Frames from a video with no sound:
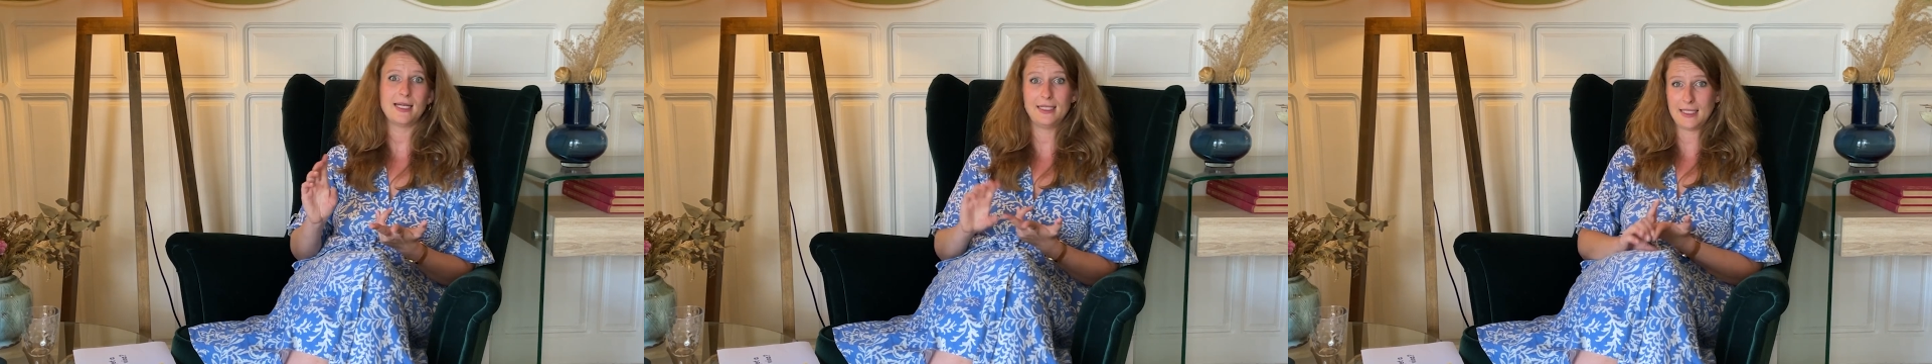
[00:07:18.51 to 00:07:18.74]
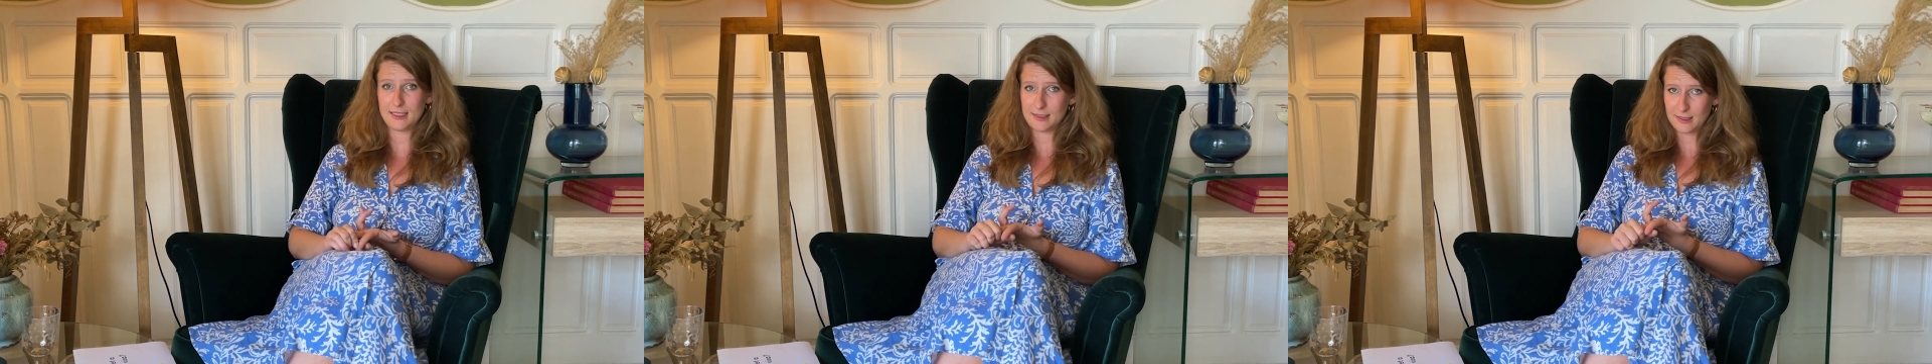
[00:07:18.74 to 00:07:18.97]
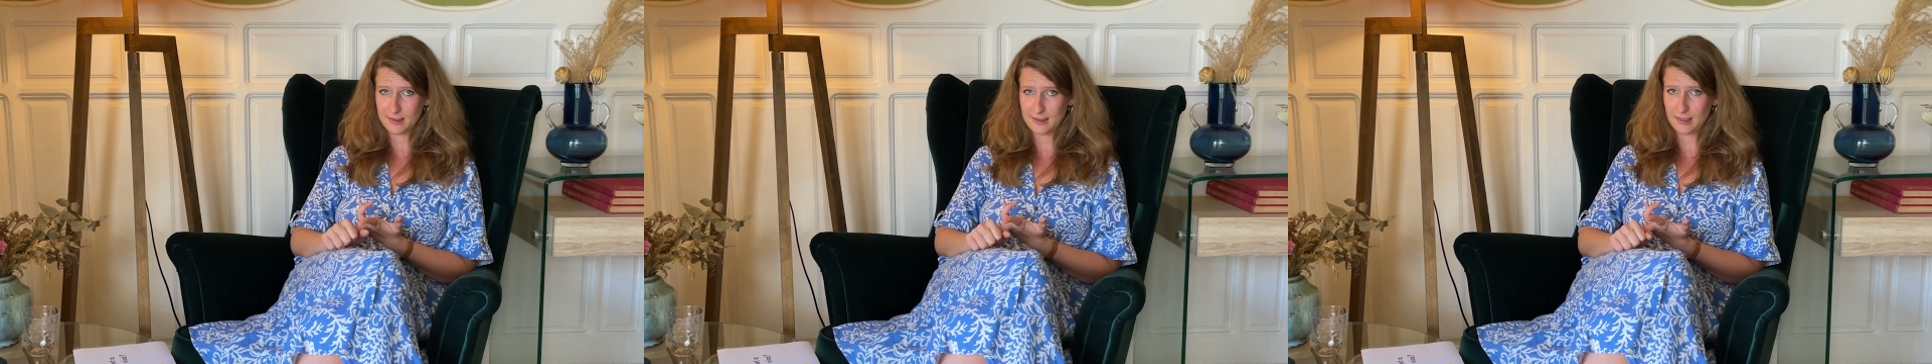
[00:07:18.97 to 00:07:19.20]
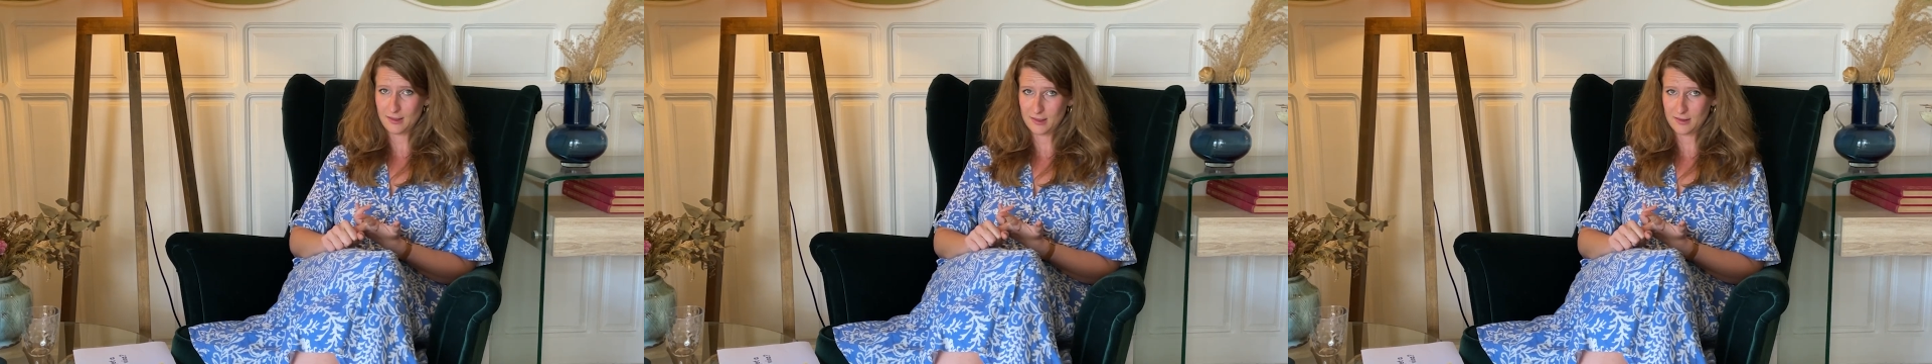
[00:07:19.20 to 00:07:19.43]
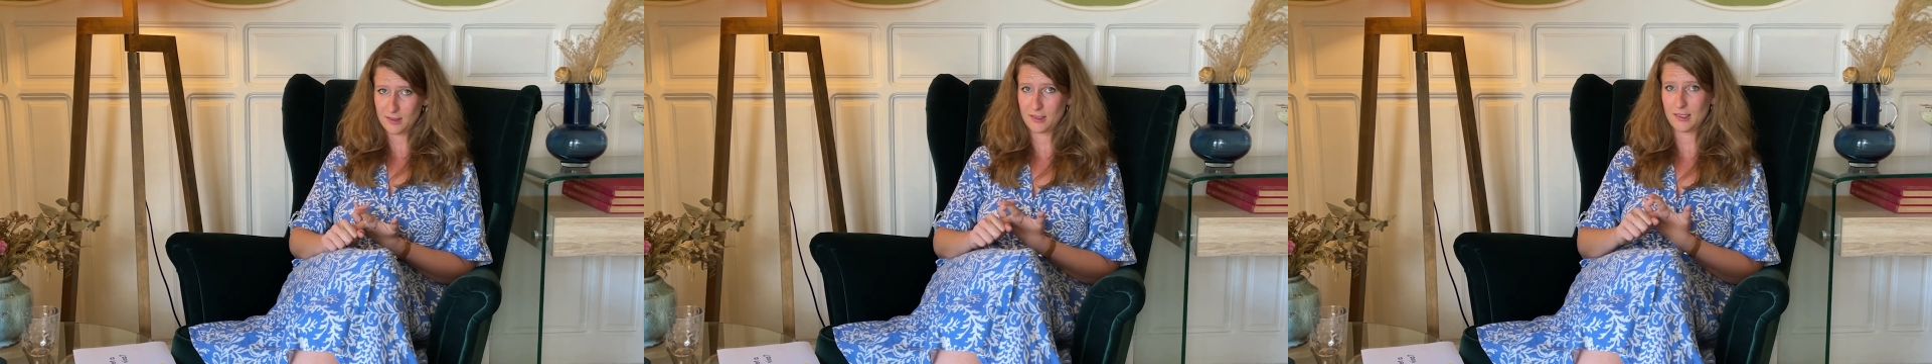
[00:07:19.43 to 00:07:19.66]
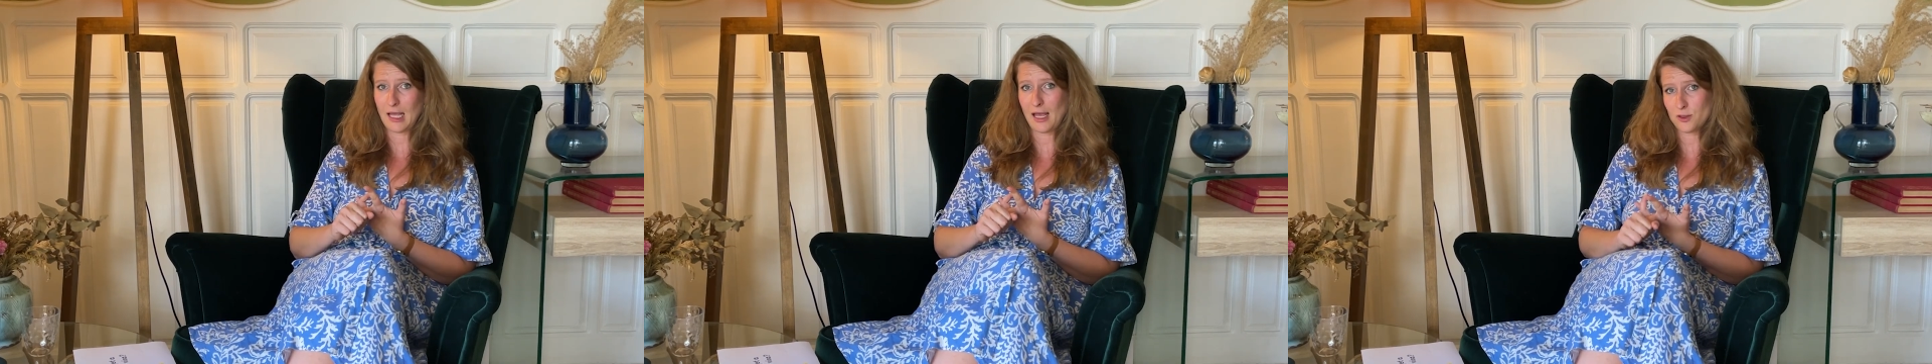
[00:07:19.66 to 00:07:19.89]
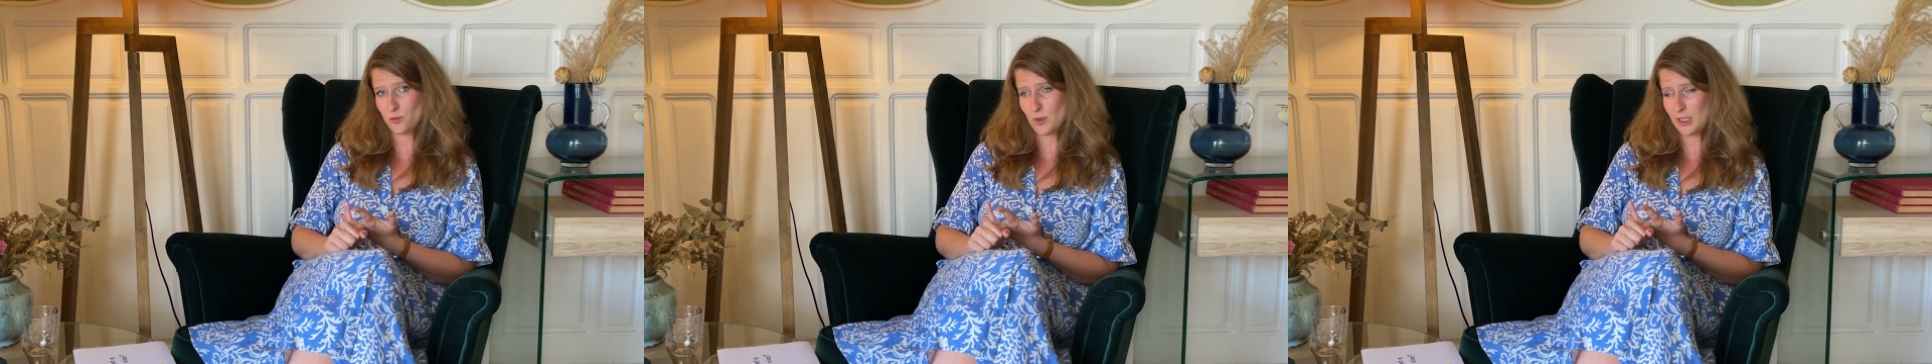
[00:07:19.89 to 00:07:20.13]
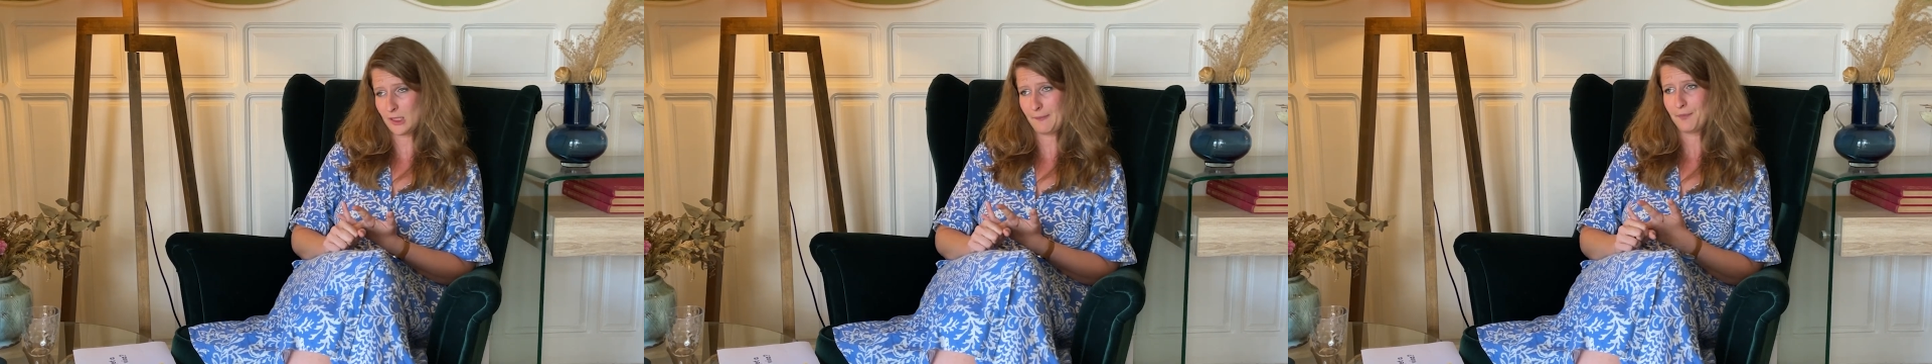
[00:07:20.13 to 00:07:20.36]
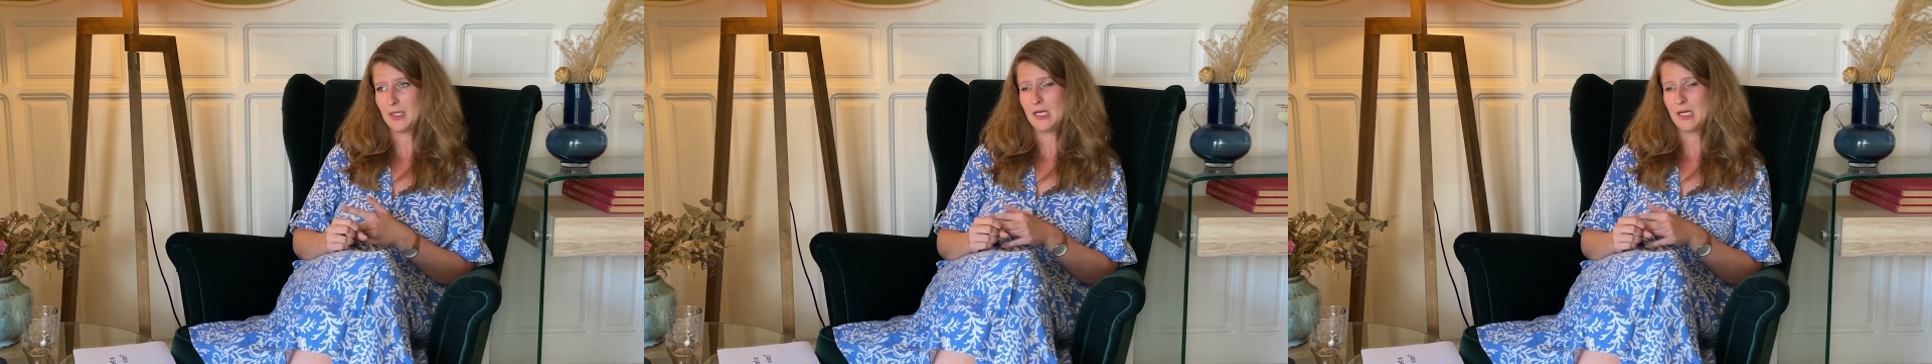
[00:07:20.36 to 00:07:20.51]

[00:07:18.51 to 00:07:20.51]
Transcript: Canadian citizen as well.